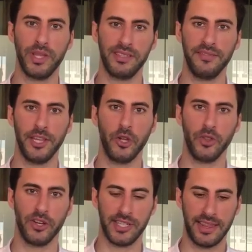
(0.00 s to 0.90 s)
this video,
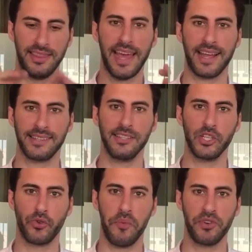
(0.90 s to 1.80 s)
there's a text
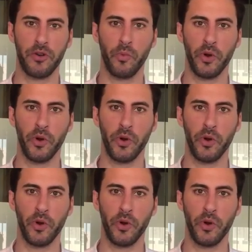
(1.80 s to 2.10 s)
description